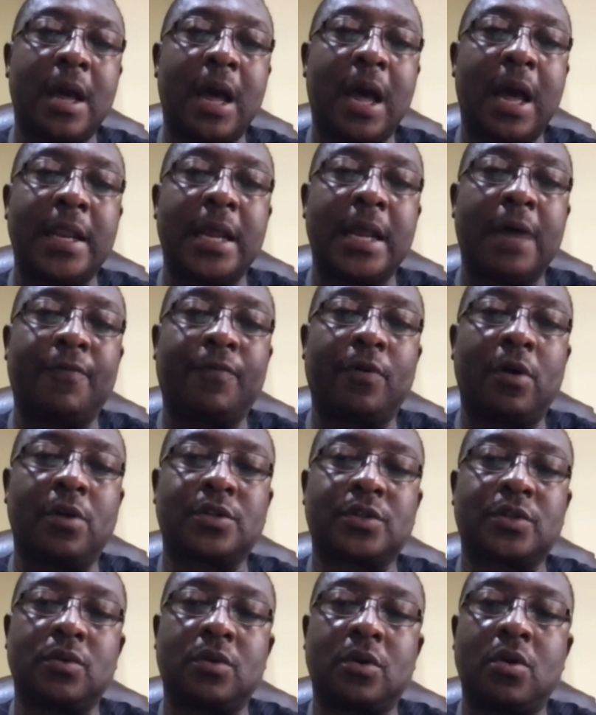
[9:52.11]
And I've
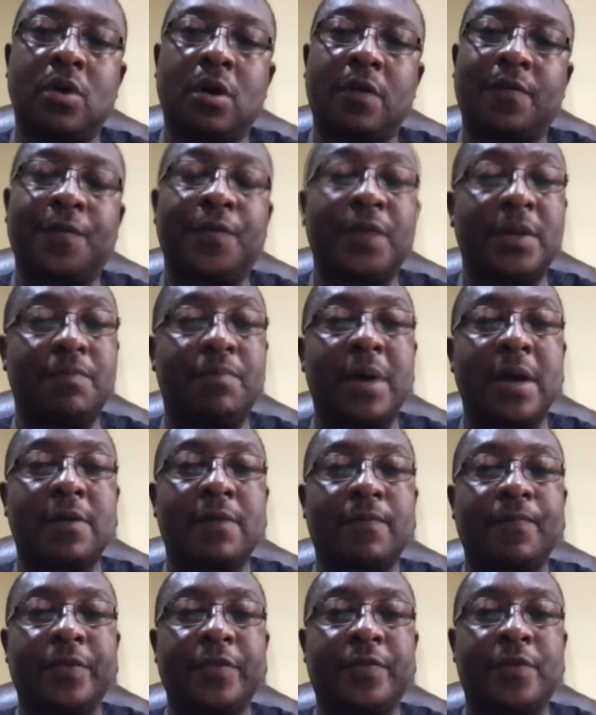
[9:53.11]
also got
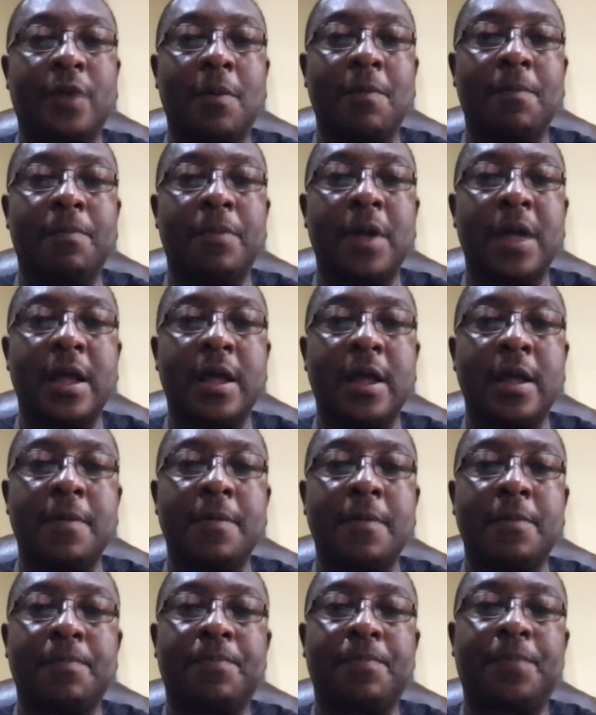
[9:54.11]
feedback from
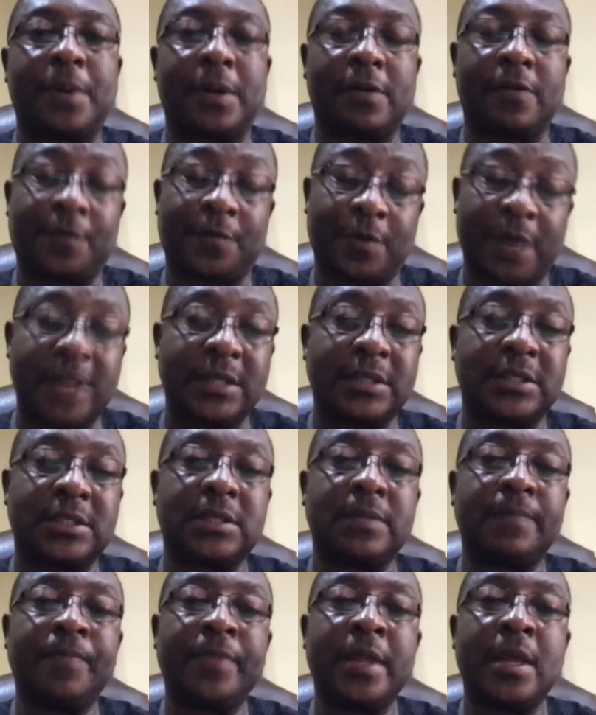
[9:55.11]
uh,
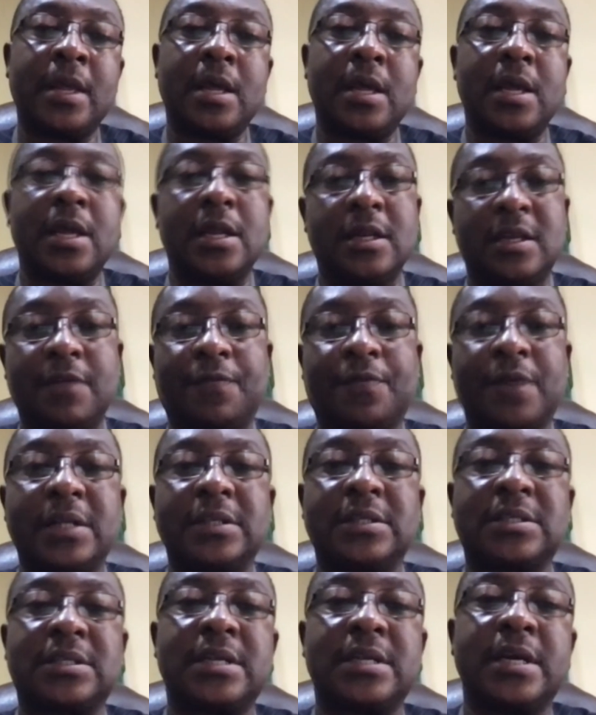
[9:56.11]
friends in
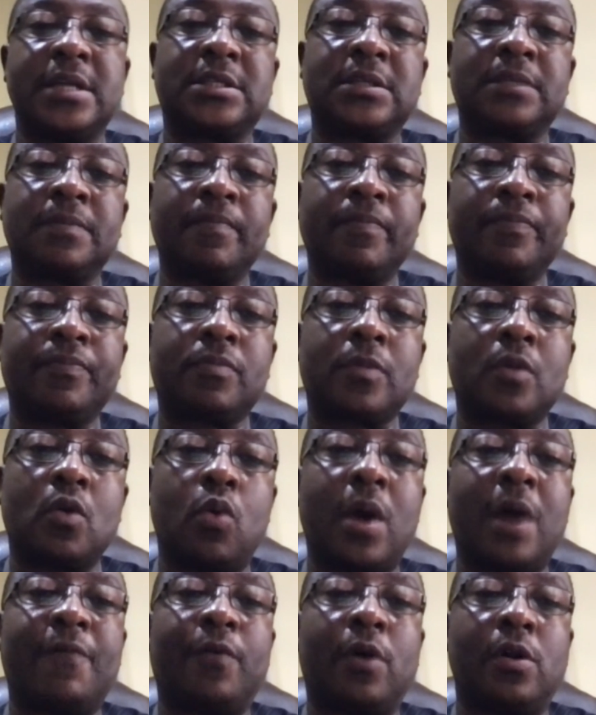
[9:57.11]
different states
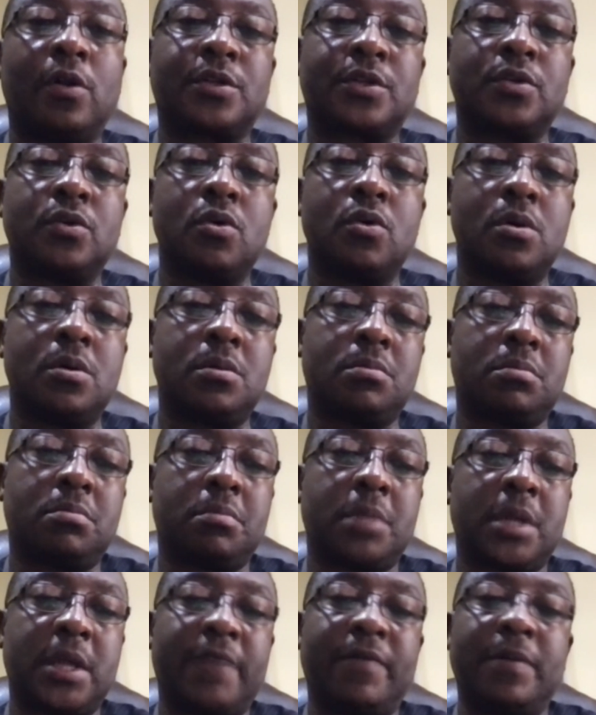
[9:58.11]
who have also
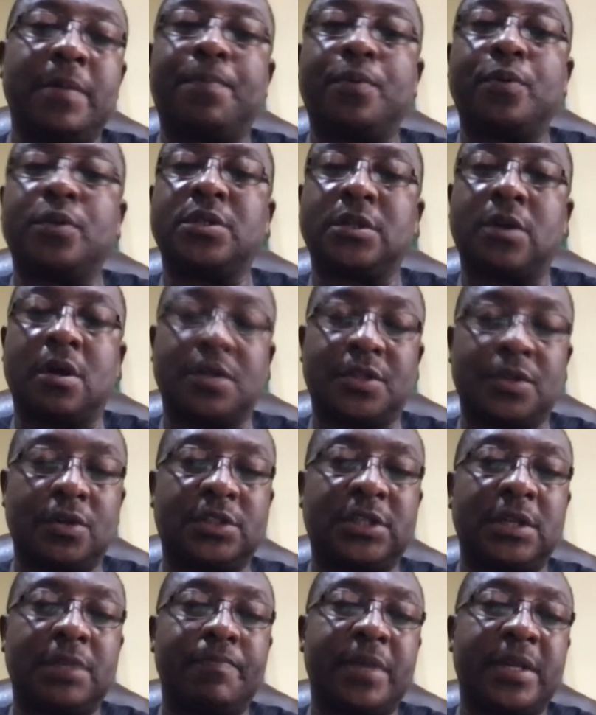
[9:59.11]
even put it on
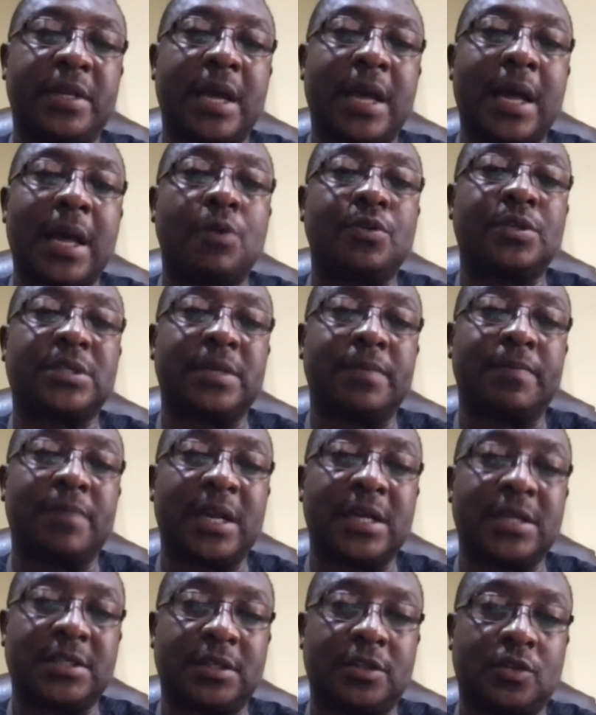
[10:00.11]
social media how
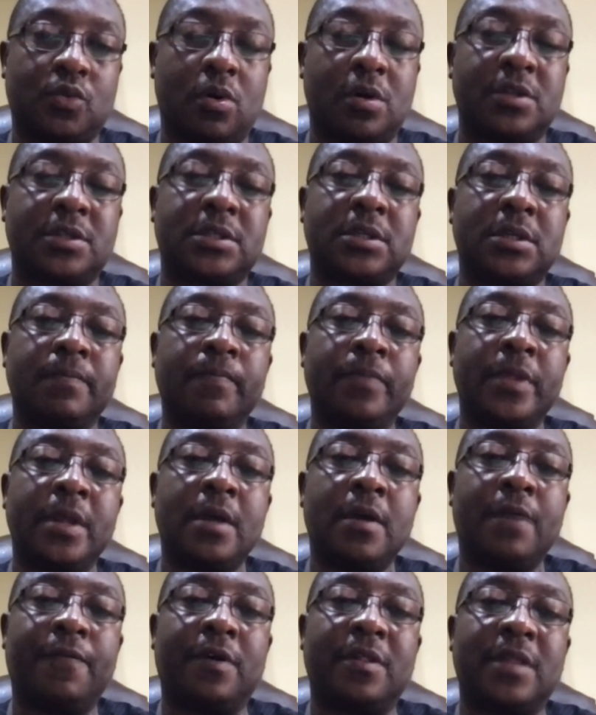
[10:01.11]
seamless it was
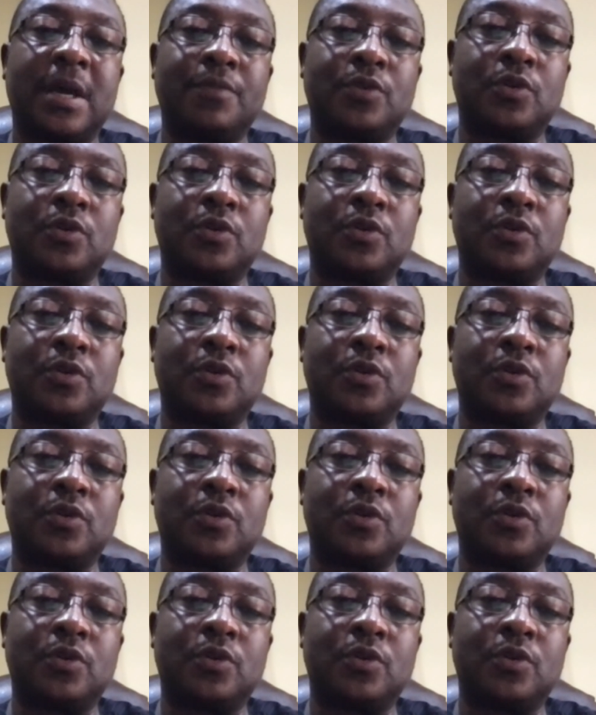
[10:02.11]
for them to